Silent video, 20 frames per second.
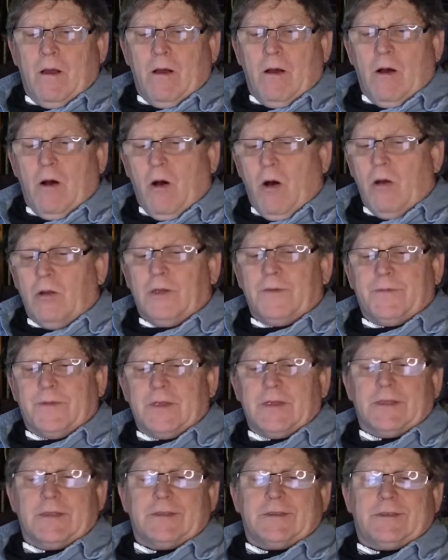all of
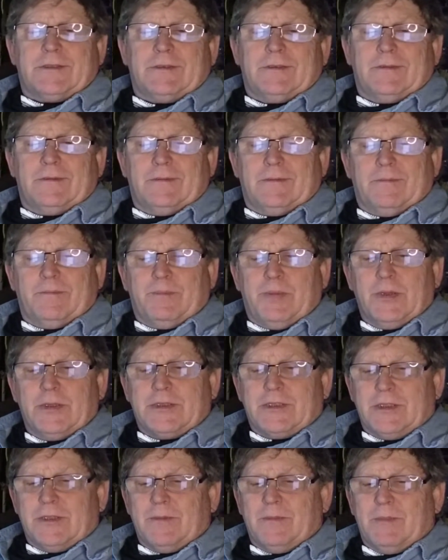this
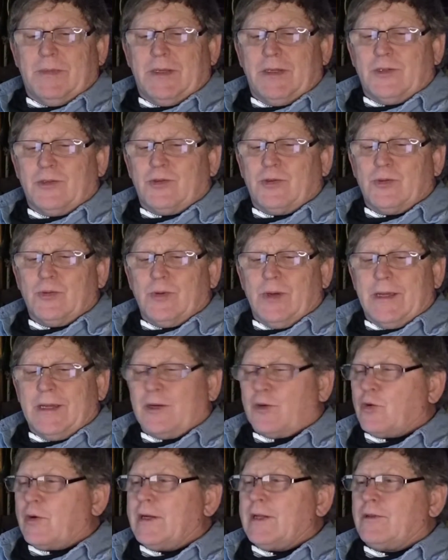puts him into a
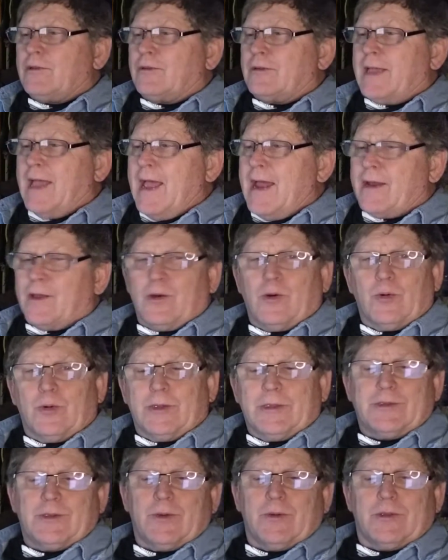critical
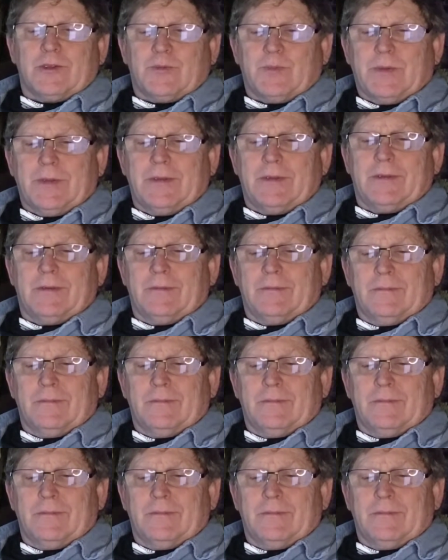category, so to speak.